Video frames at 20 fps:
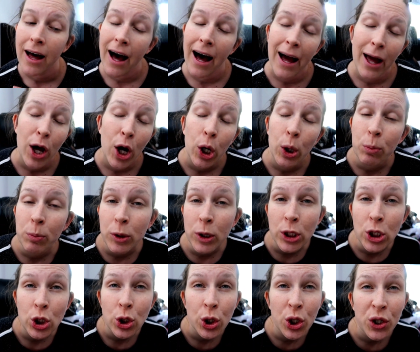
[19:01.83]
I hope you
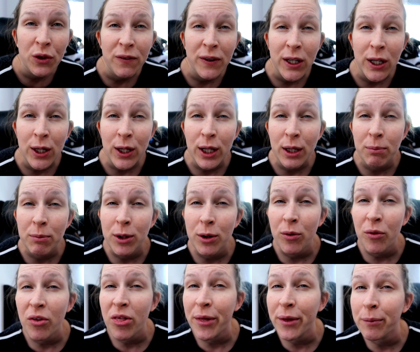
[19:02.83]
enjoy the video. Let me know
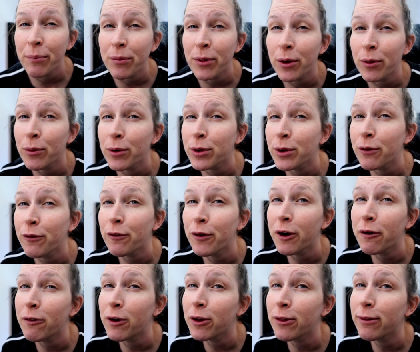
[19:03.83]
if something was your
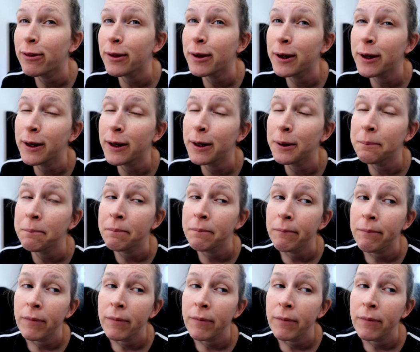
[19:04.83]
favorite thing.